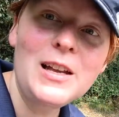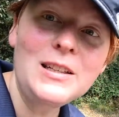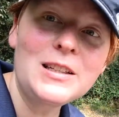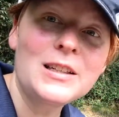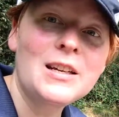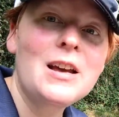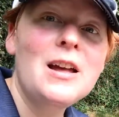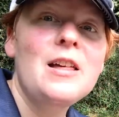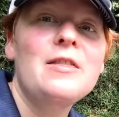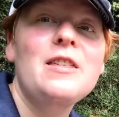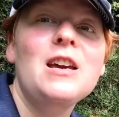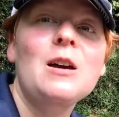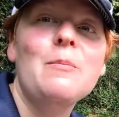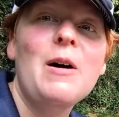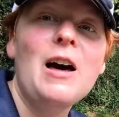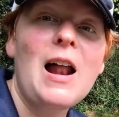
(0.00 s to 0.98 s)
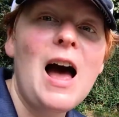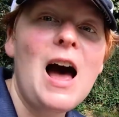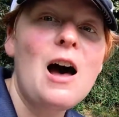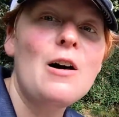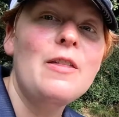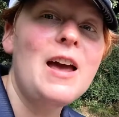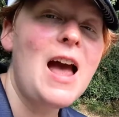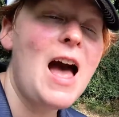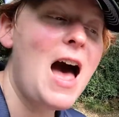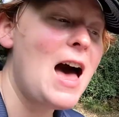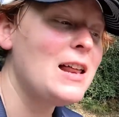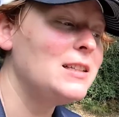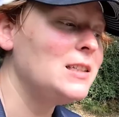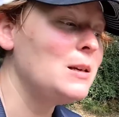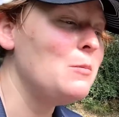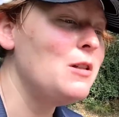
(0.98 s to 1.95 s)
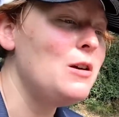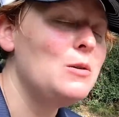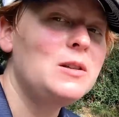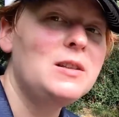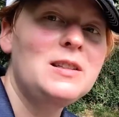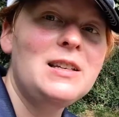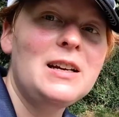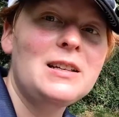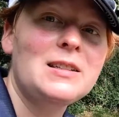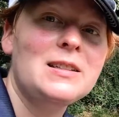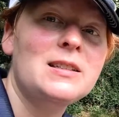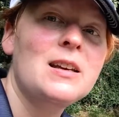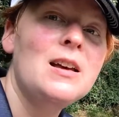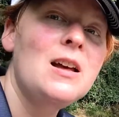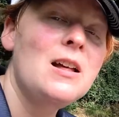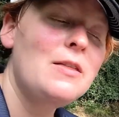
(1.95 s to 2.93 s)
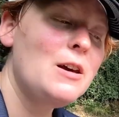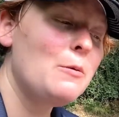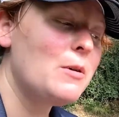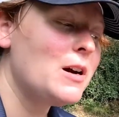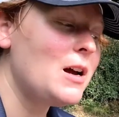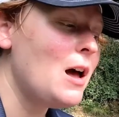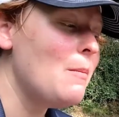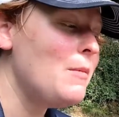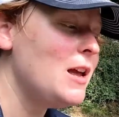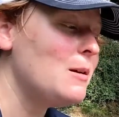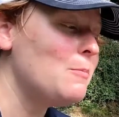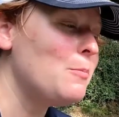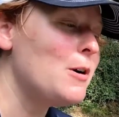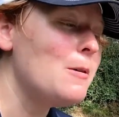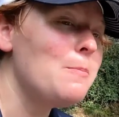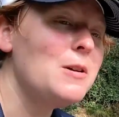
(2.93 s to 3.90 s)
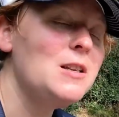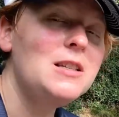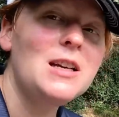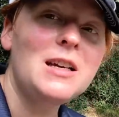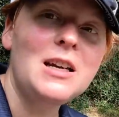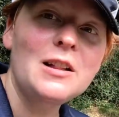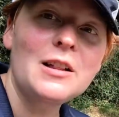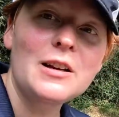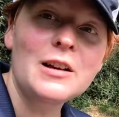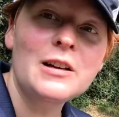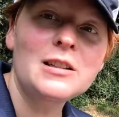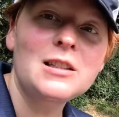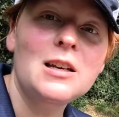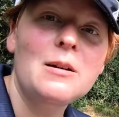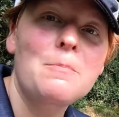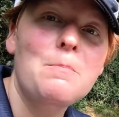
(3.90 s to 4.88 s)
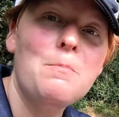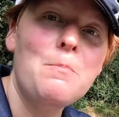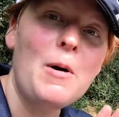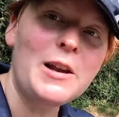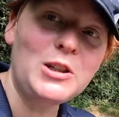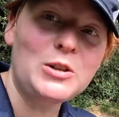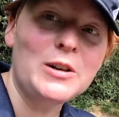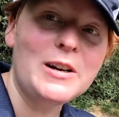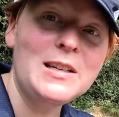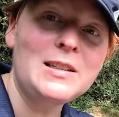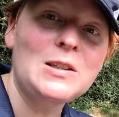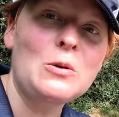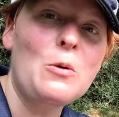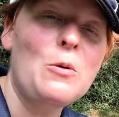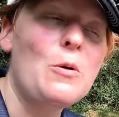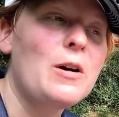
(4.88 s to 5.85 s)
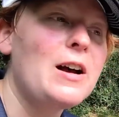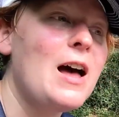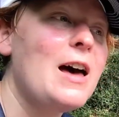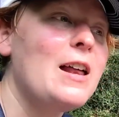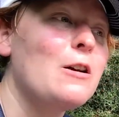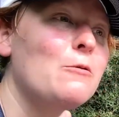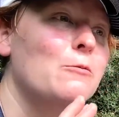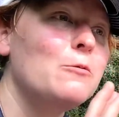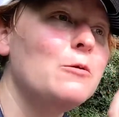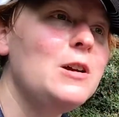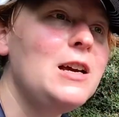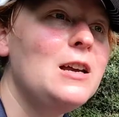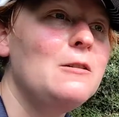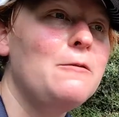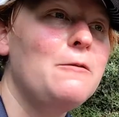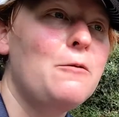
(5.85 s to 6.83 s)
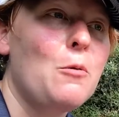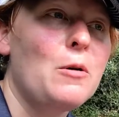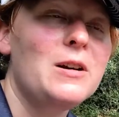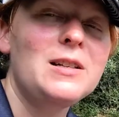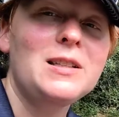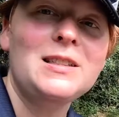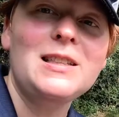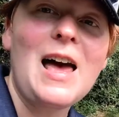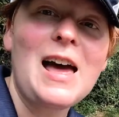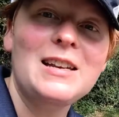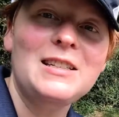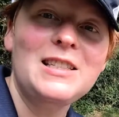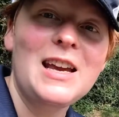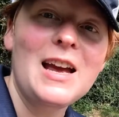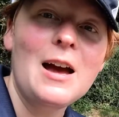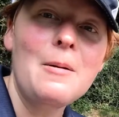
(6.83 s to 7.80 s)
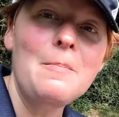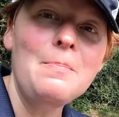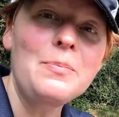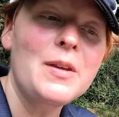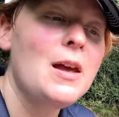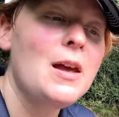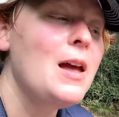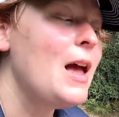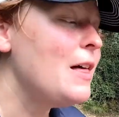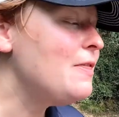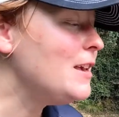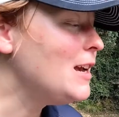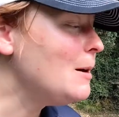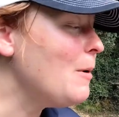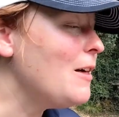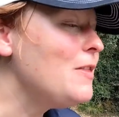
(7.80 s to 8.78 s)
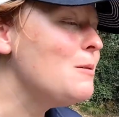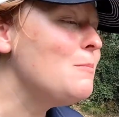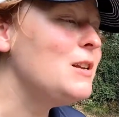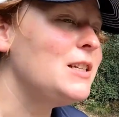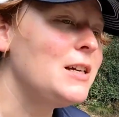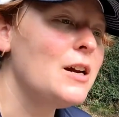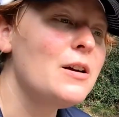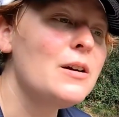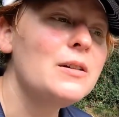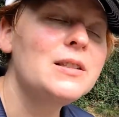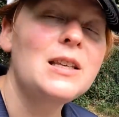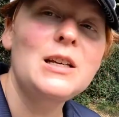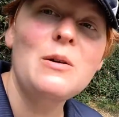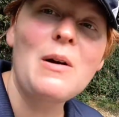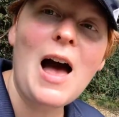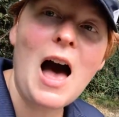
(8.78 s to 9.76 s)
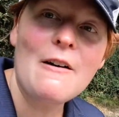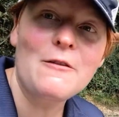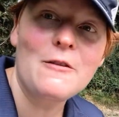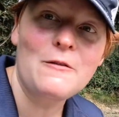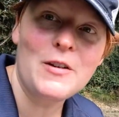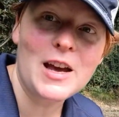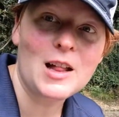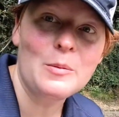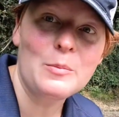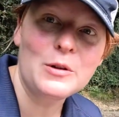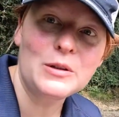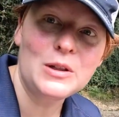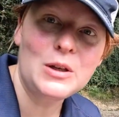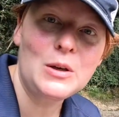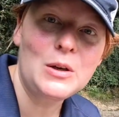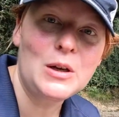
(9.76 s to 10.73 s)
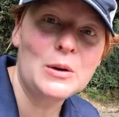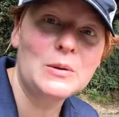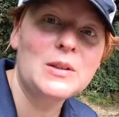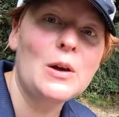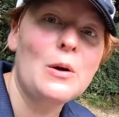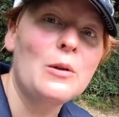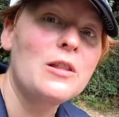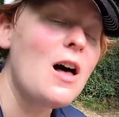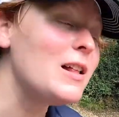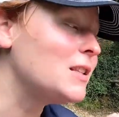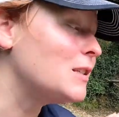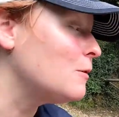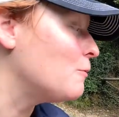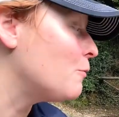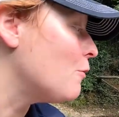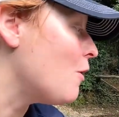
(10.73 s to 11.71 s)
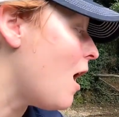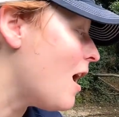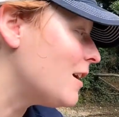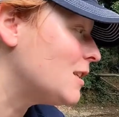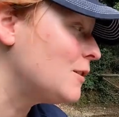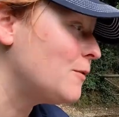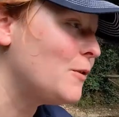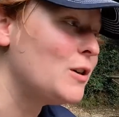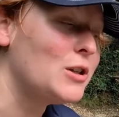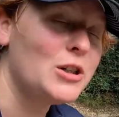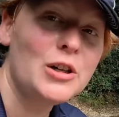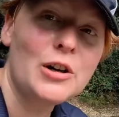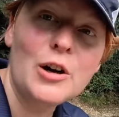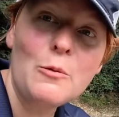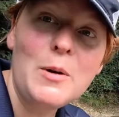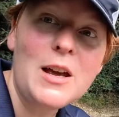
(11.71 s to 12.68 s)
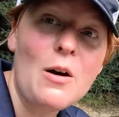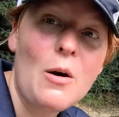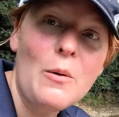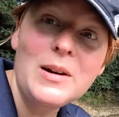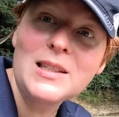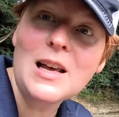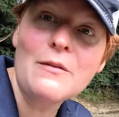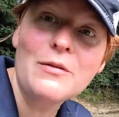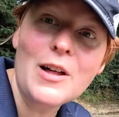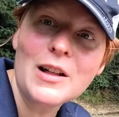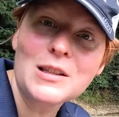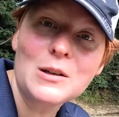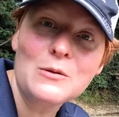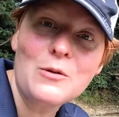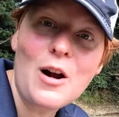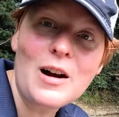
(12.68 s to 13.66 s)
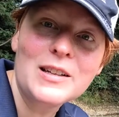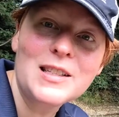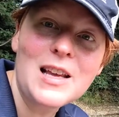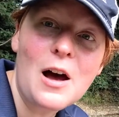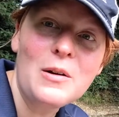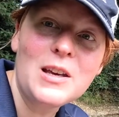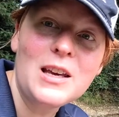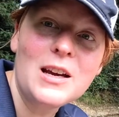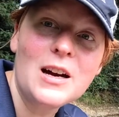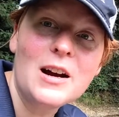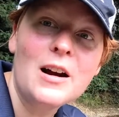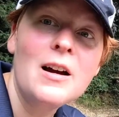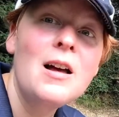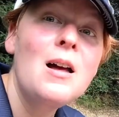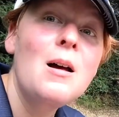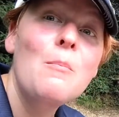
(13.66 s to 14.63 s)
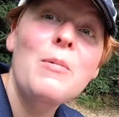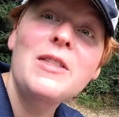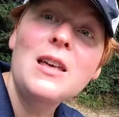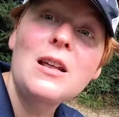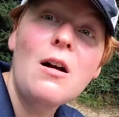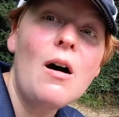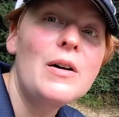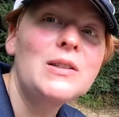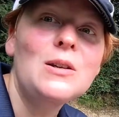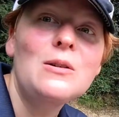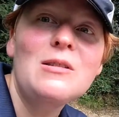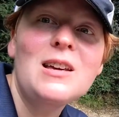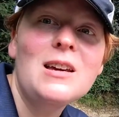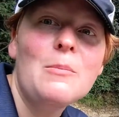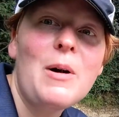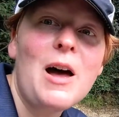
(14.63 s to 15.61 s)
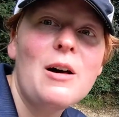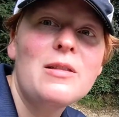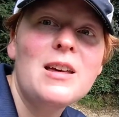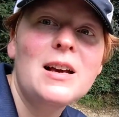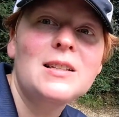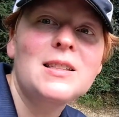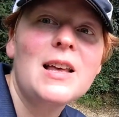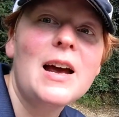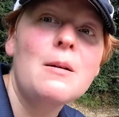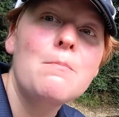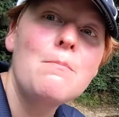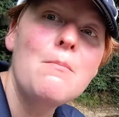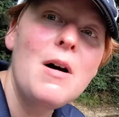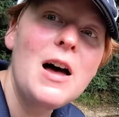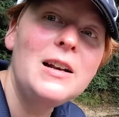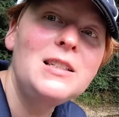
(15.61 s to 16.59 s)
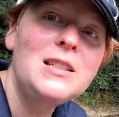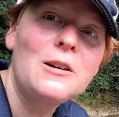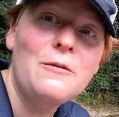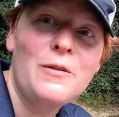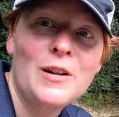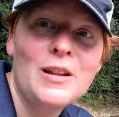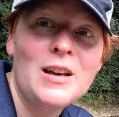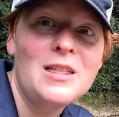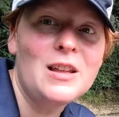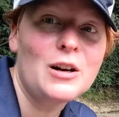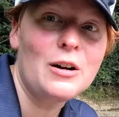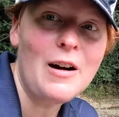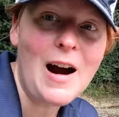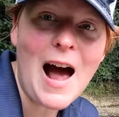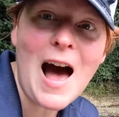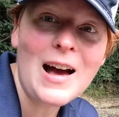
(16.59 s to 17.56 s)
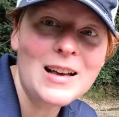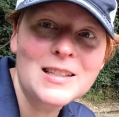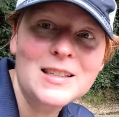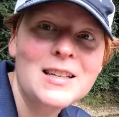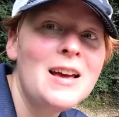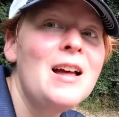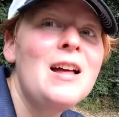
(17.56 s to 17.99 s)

Think about how they had some of those sticks that were coming perpendicular to buttress or kind of reinforce that dam. And think about the materials that you have available to you. So lots of rocks for sure. We always have lots of rocks out here. But then also think about things like mud to fill in the cracks.